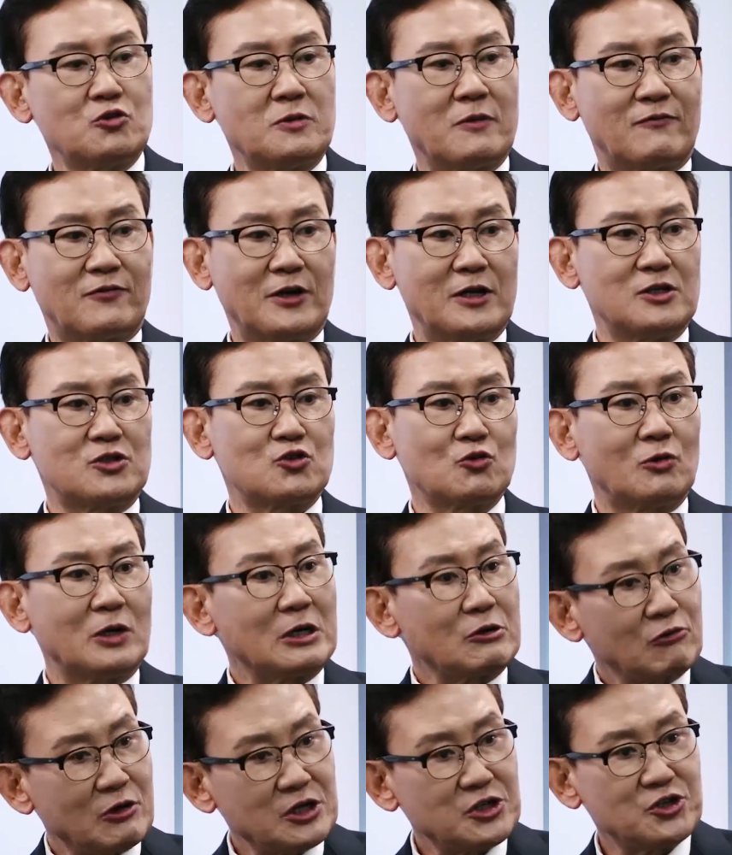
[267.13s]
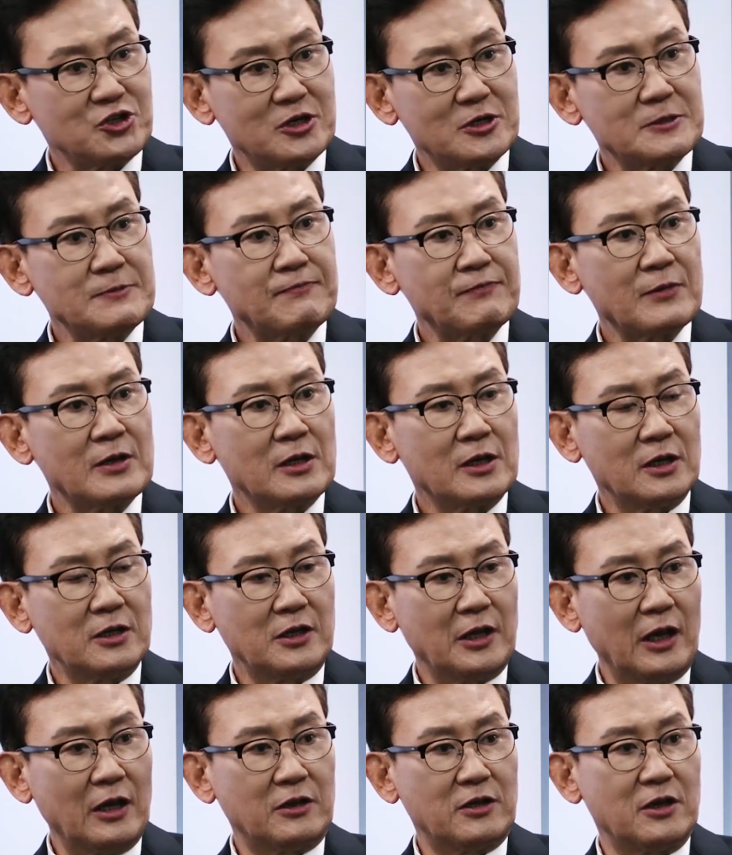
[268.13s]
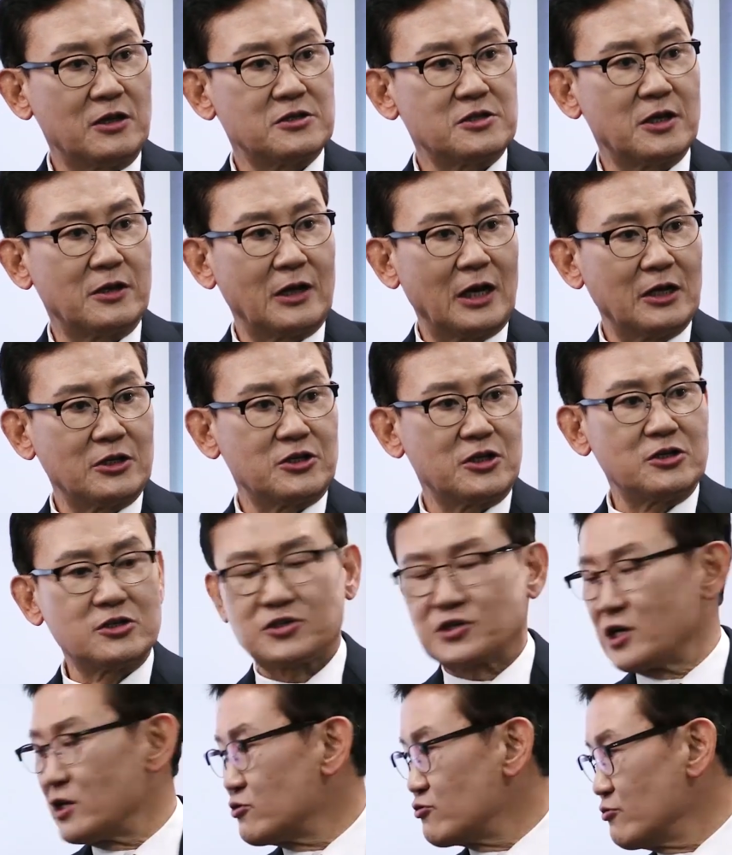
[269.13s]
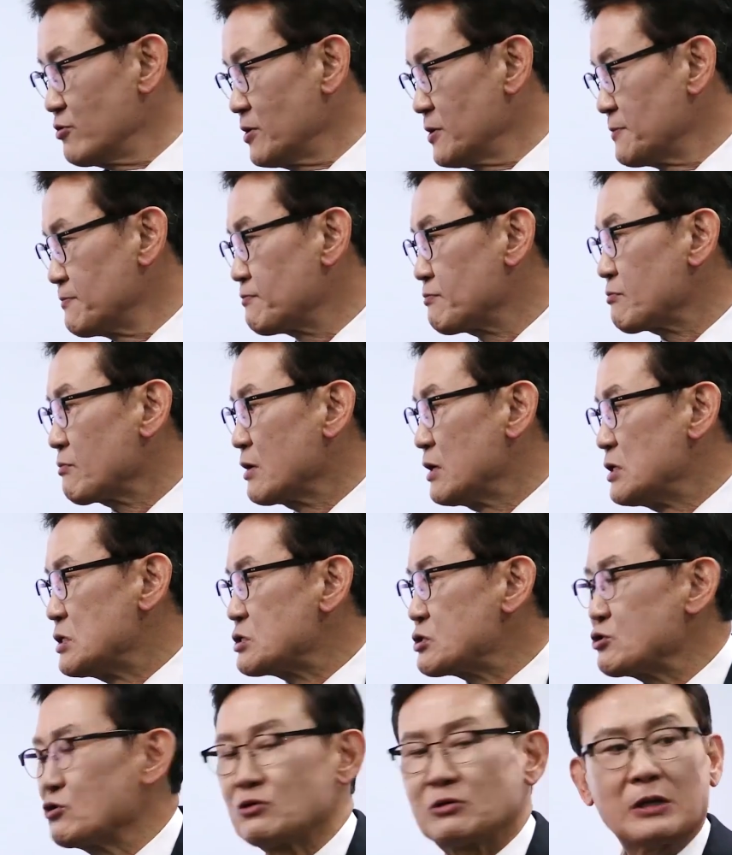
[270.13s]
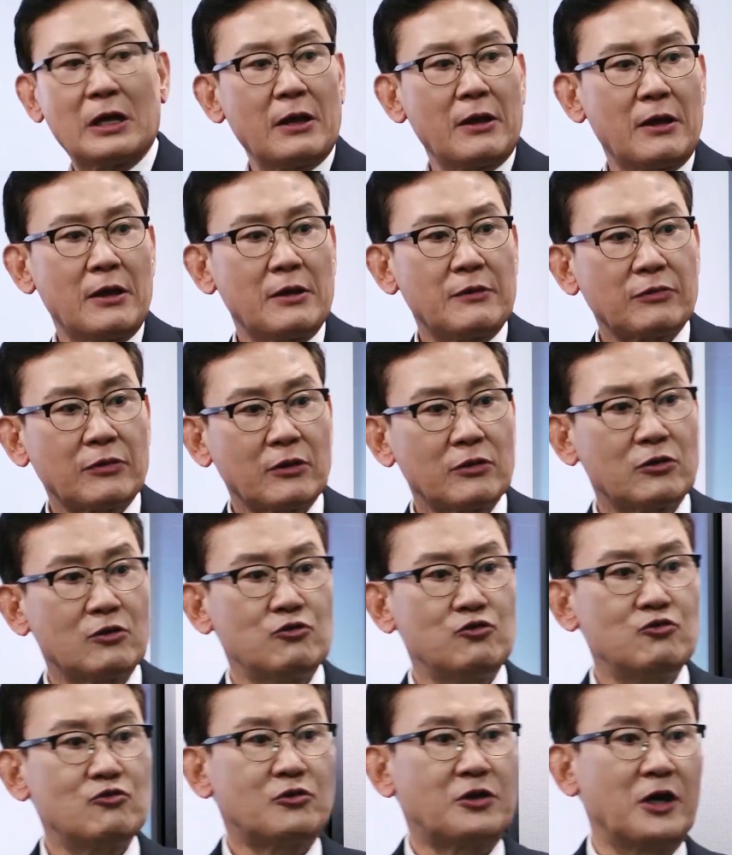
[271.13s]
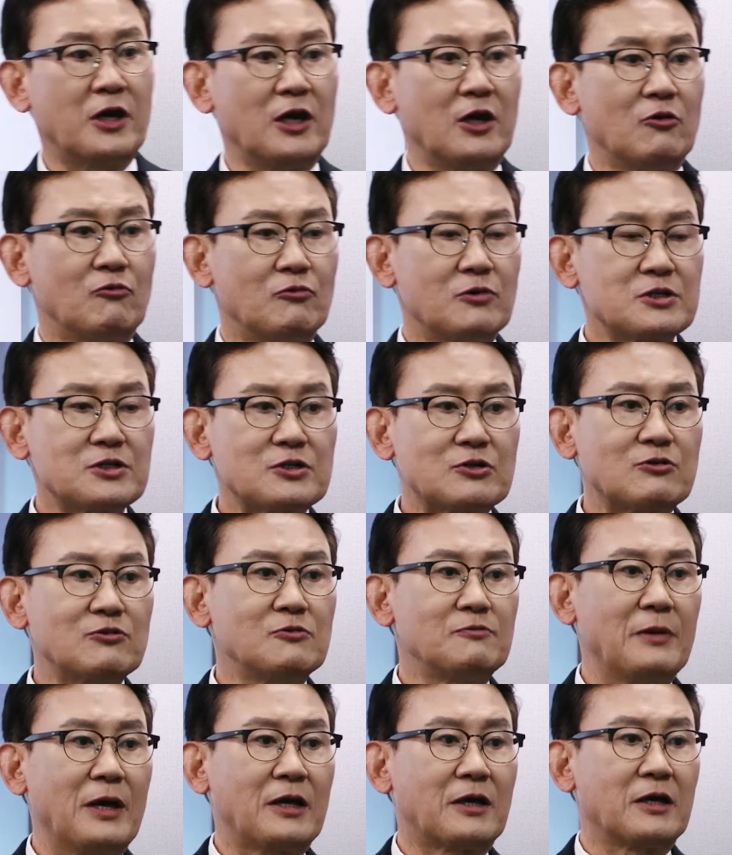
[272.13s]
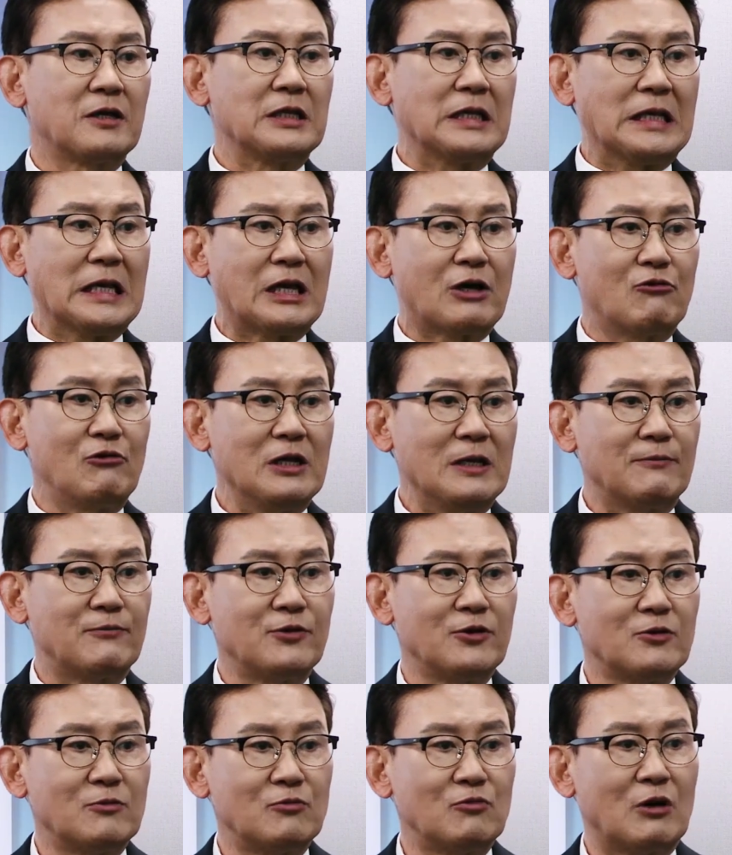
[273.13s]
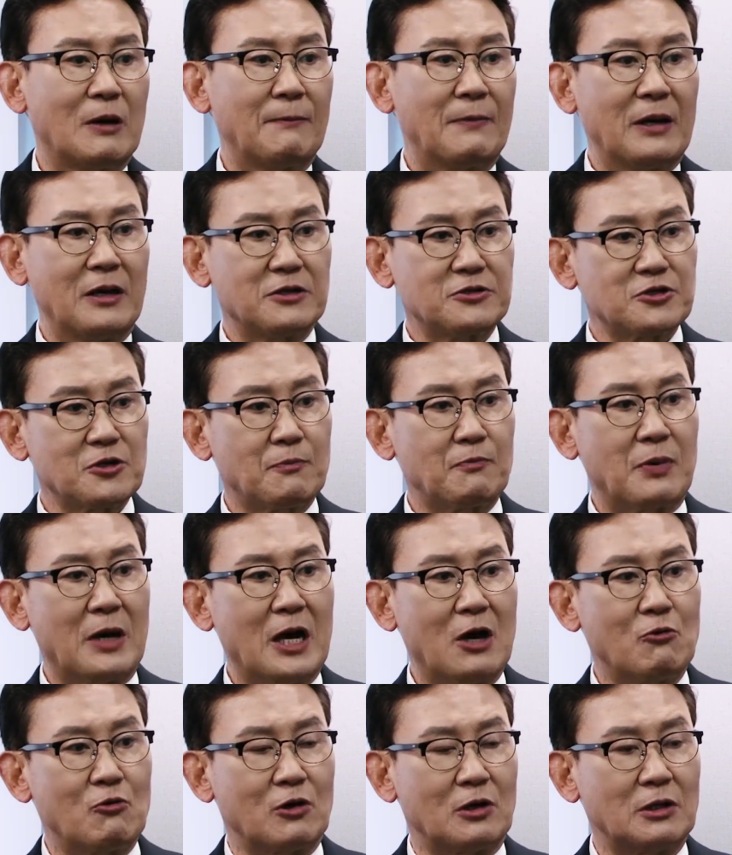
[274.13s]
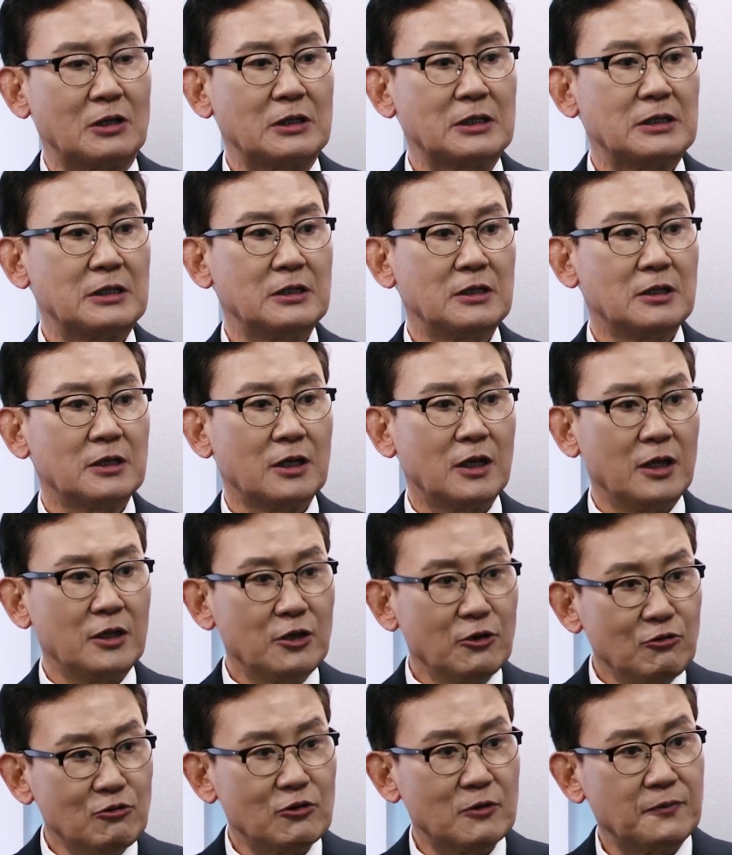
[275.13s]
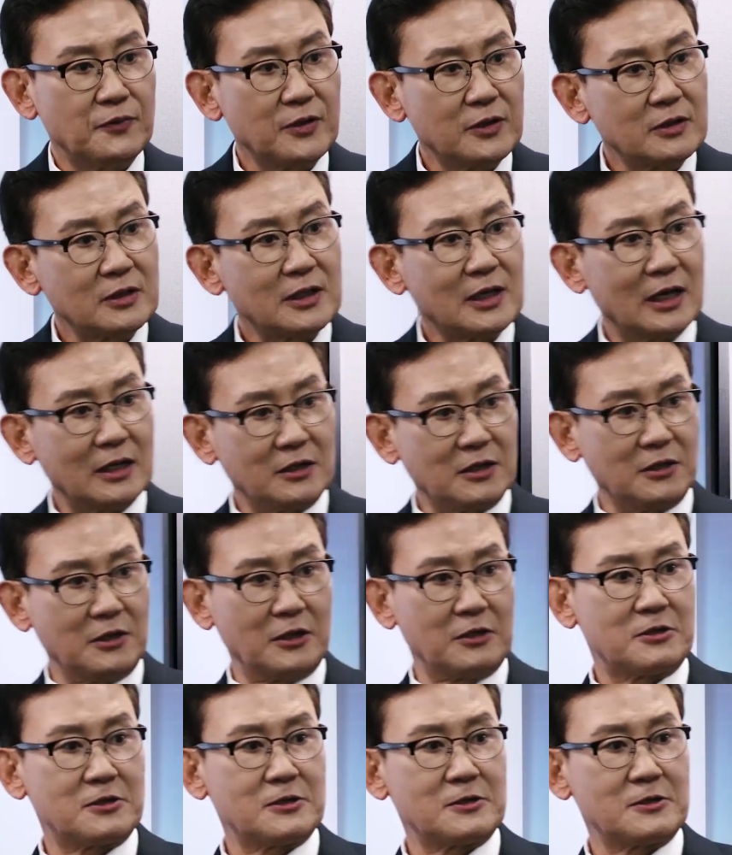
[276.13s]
France or Russia in the 18th and 19th century. So the UK was to make an equilibrium or balance of power in the European continent.